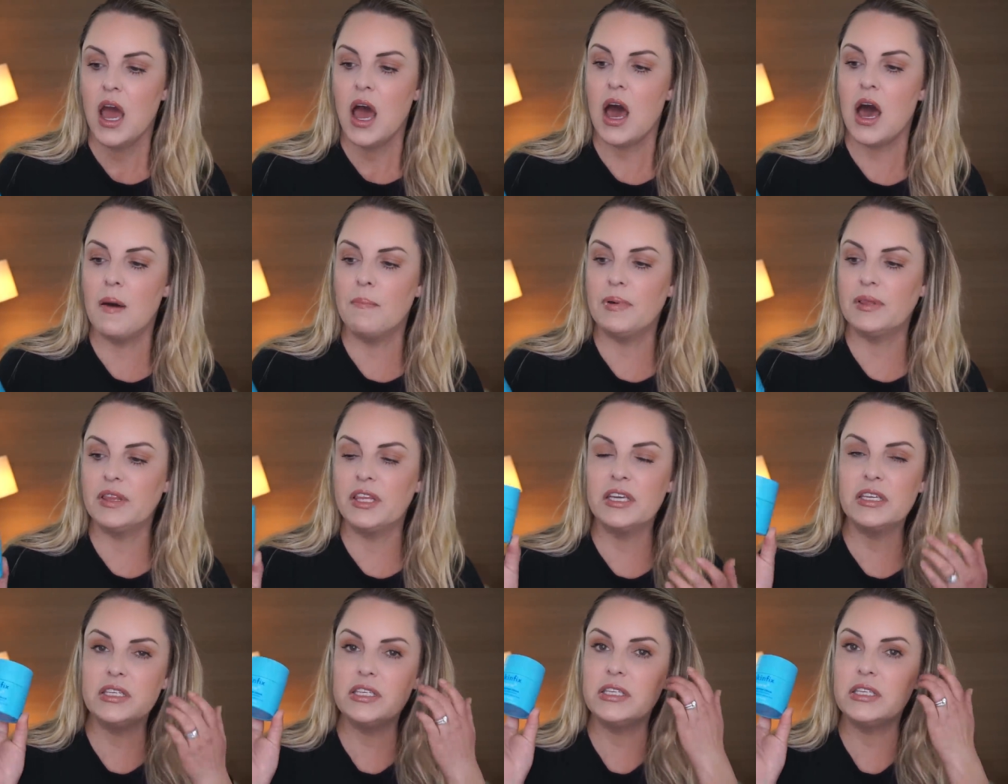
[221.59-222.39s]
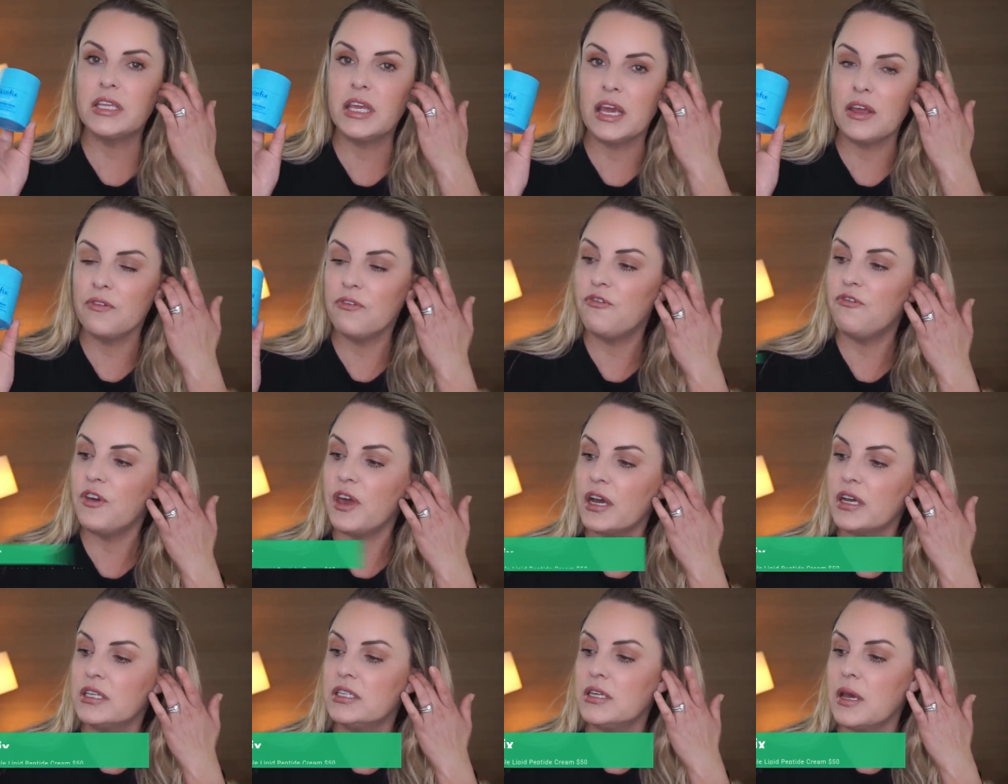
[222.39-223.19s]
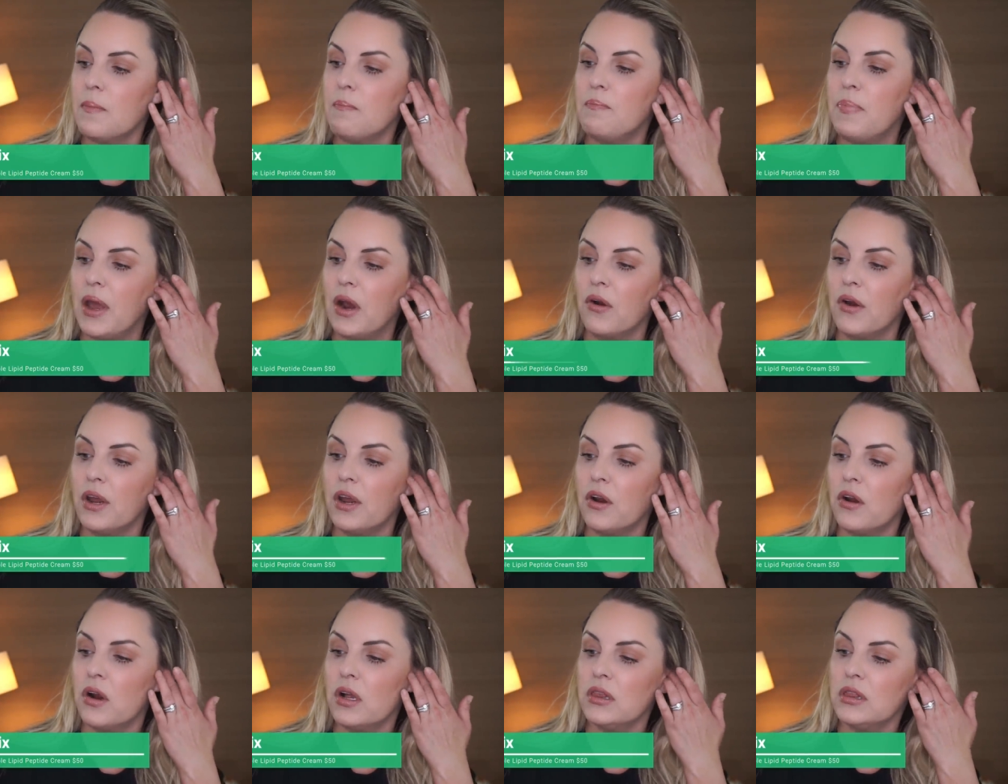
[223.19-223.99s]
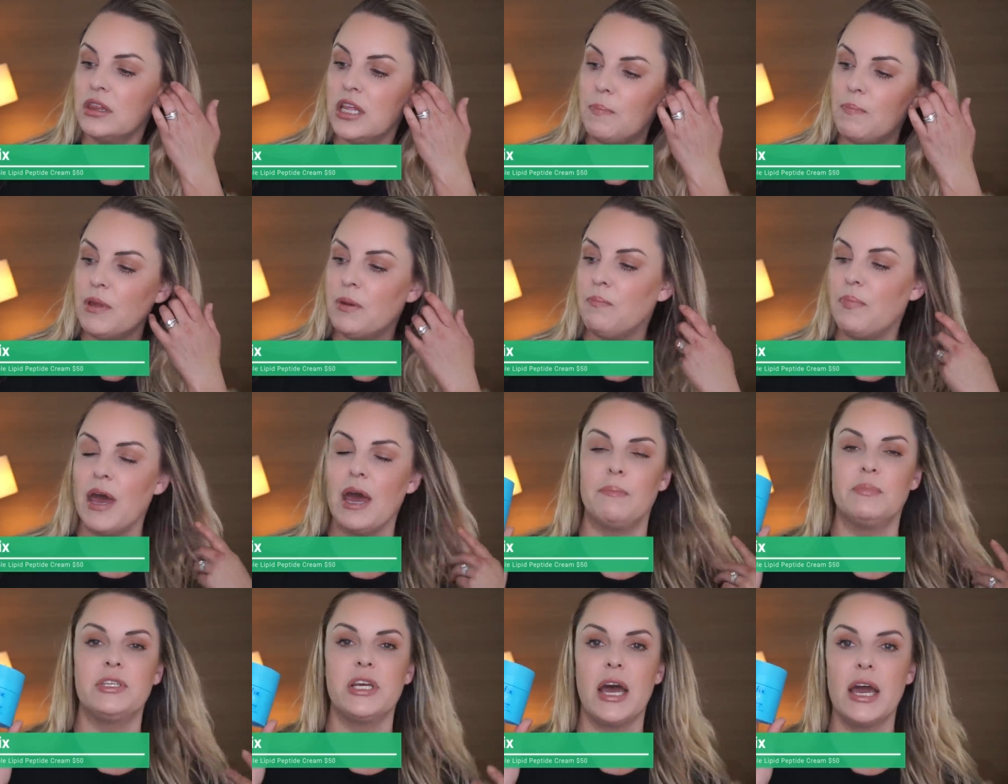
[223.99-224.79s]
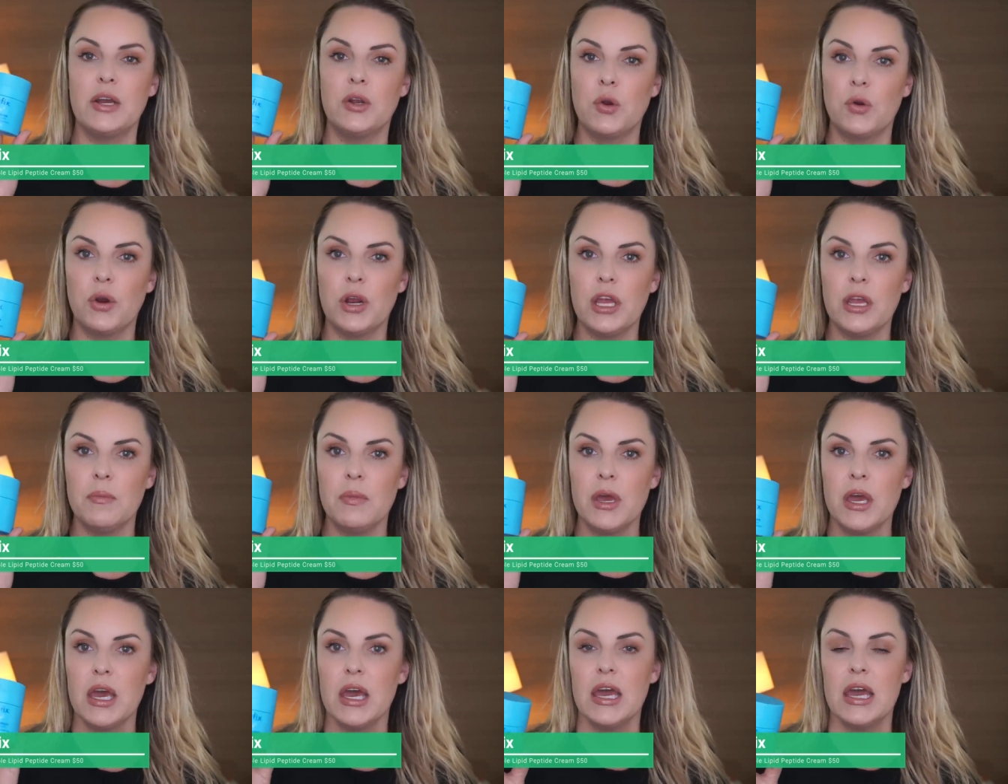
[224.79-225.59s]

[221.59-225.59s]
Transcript: um, but this Skinfix Barrier Lipid Peptide Cream